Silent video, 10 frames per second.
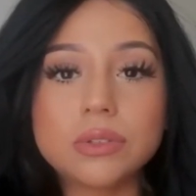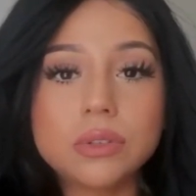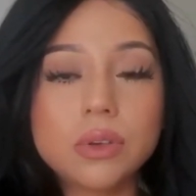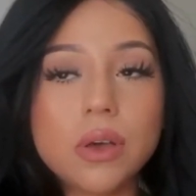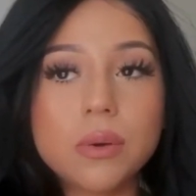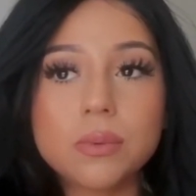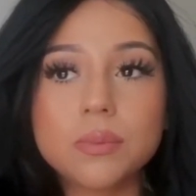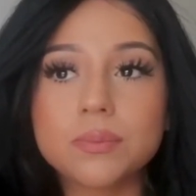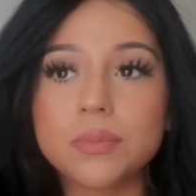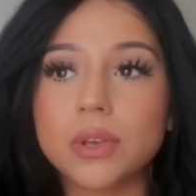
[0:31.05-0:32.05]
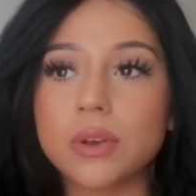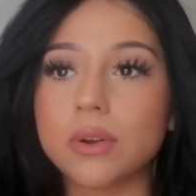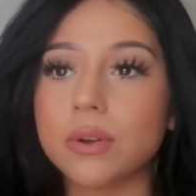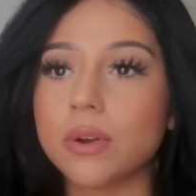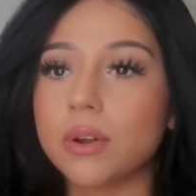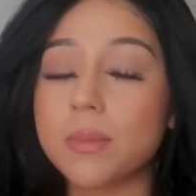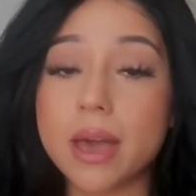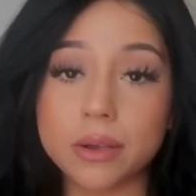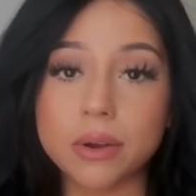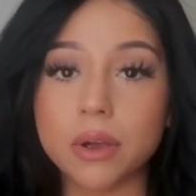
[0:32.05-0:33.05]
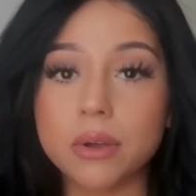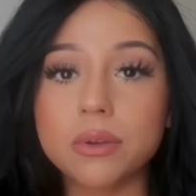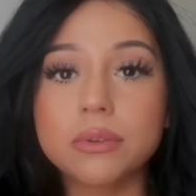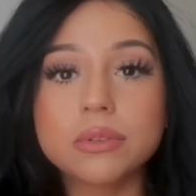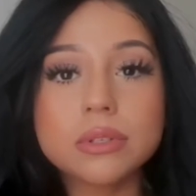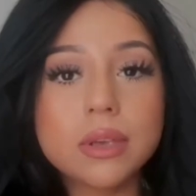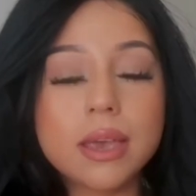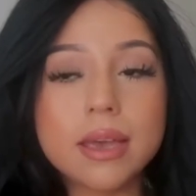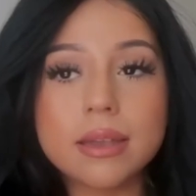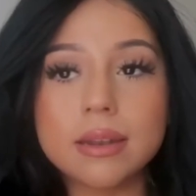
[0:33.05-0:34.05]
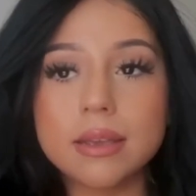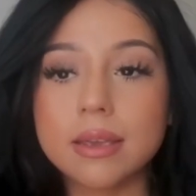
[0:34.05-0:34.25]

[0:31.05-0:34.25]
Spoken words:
your macros, and